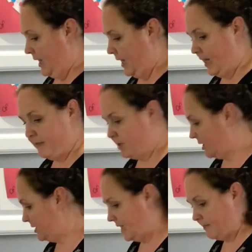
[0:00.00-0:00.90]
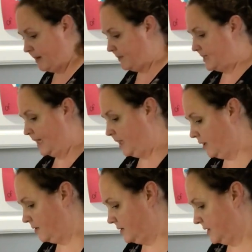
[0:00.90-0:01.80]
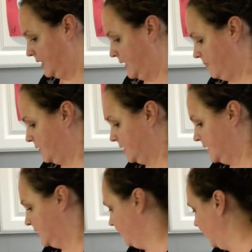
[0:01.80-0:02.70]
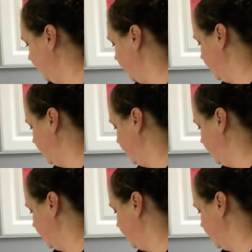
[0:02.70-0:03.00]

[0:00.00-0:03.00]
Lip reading: And I'm just going to take my potatoes and I'm just going to spread them out